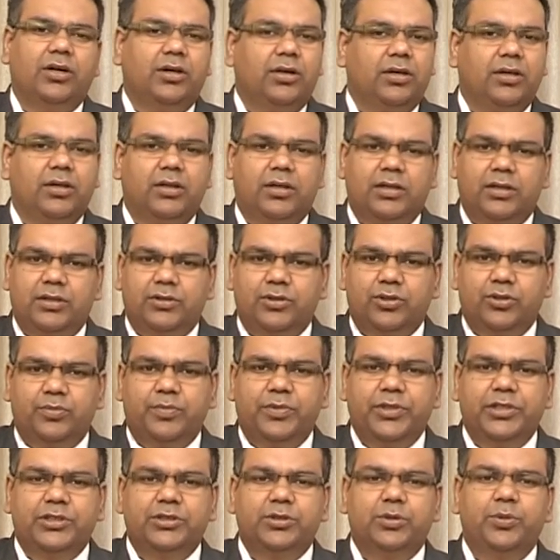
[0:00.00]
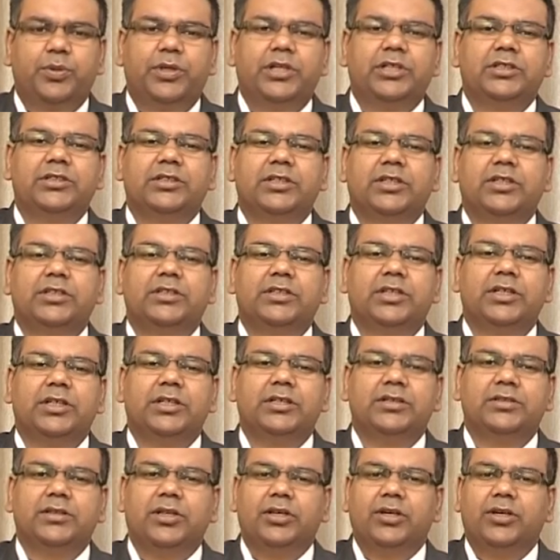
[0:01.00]
or it could be squint
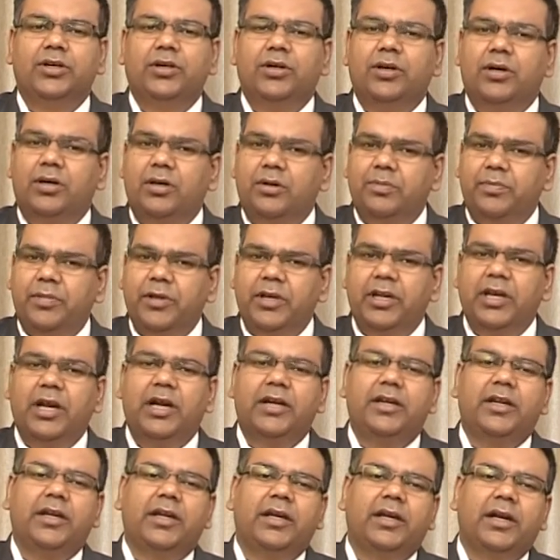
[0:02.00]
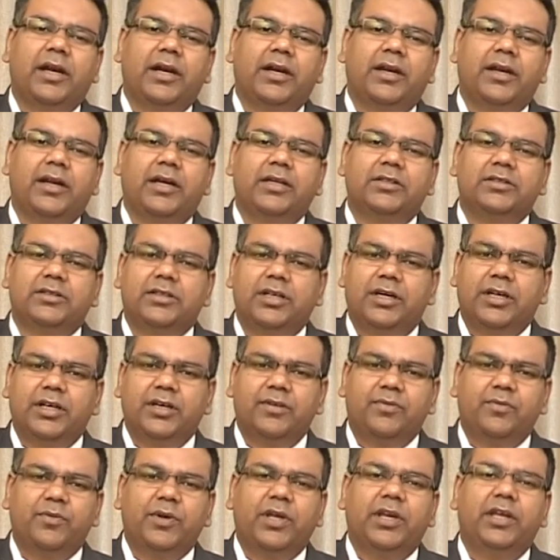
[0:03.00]
surgery or pediatric cataracts
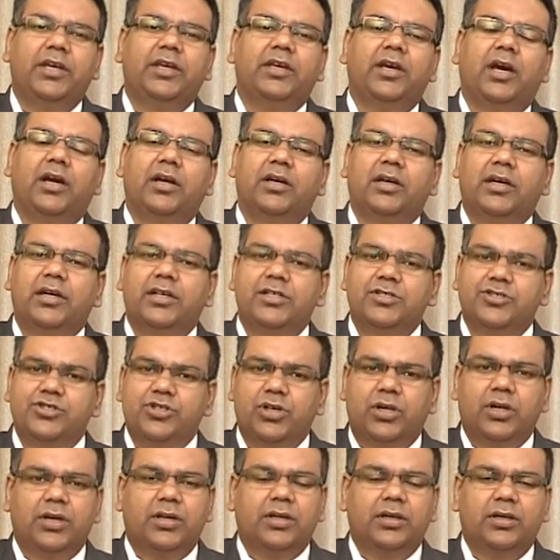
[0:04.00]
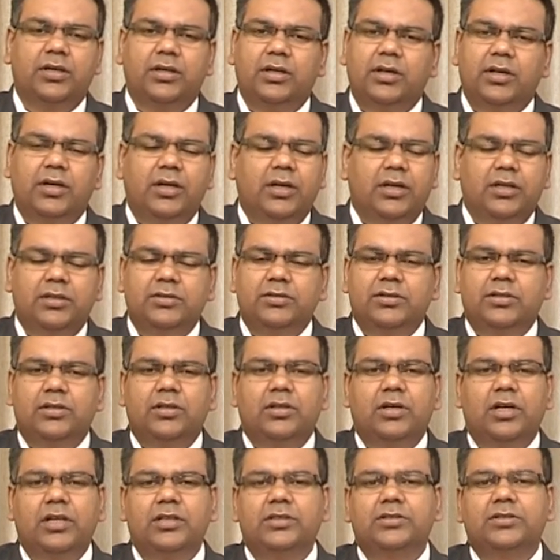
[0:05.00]
in very young age children. So
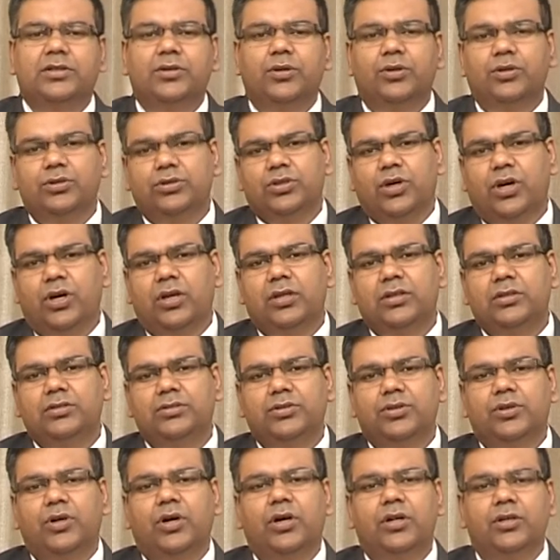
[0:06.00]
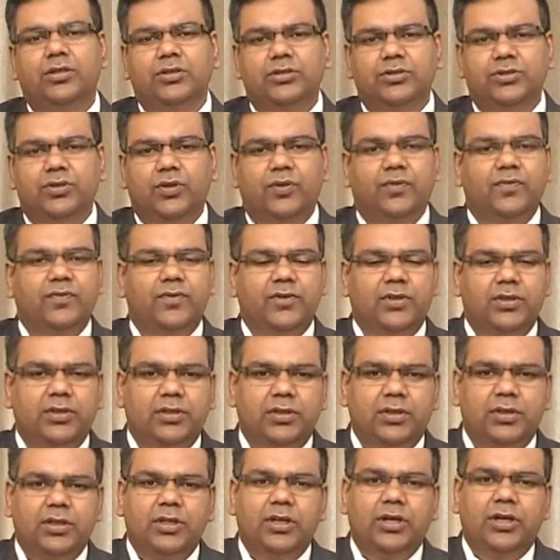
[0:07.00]
the list goes on, so on and so
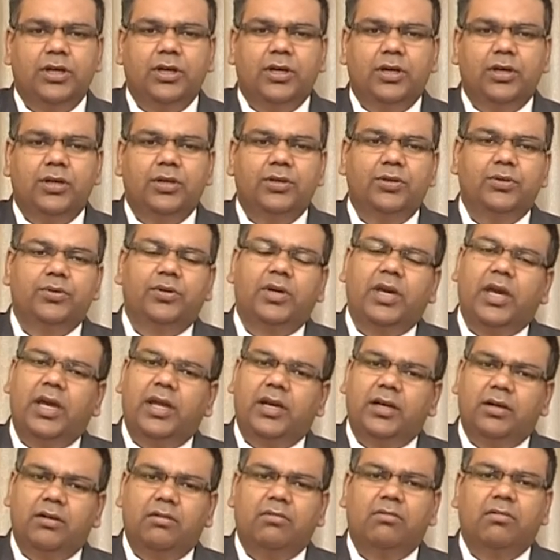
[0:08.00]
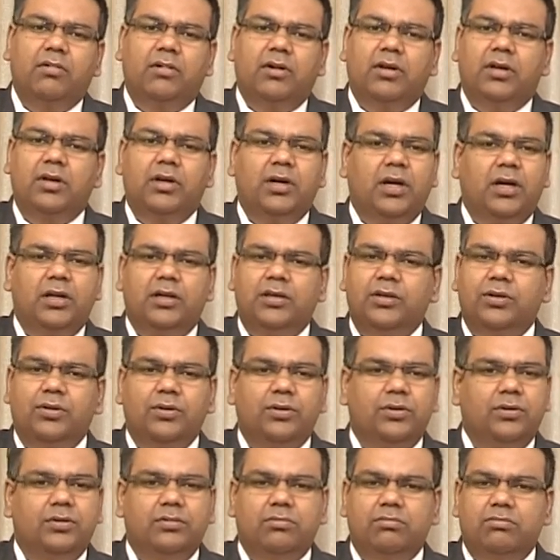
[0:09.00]
forth. You can
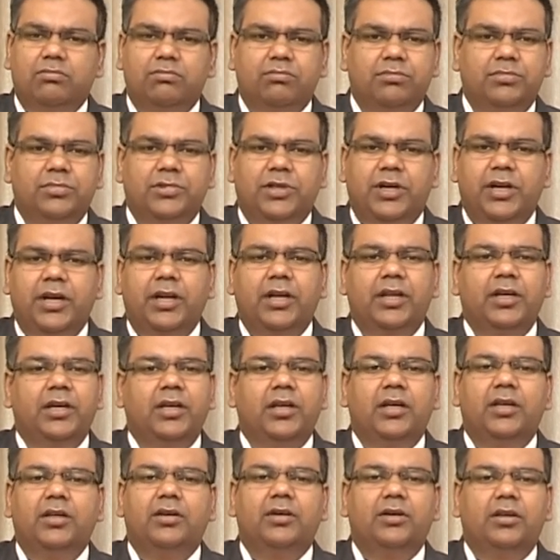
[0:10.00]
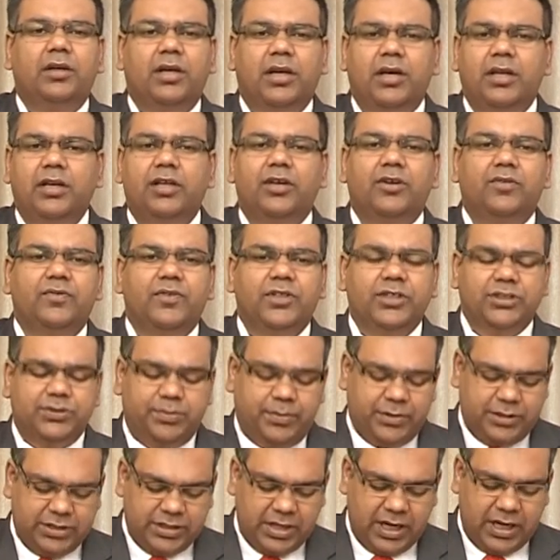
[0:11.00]
undergo training in any of these
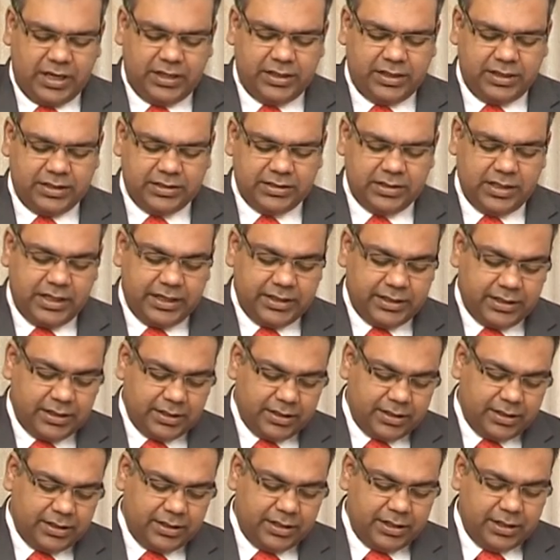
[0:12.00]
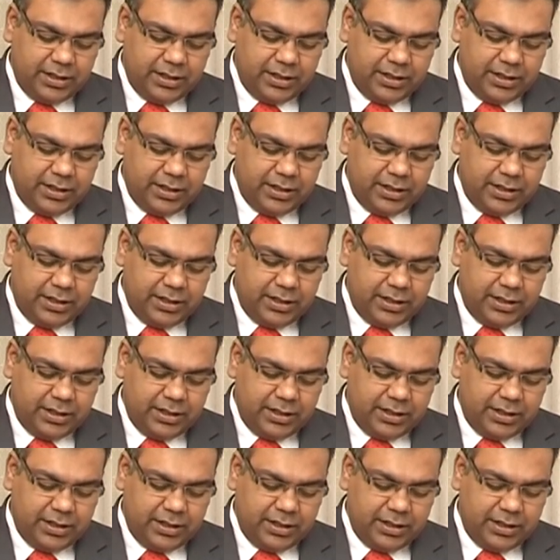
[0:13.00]
specialties later.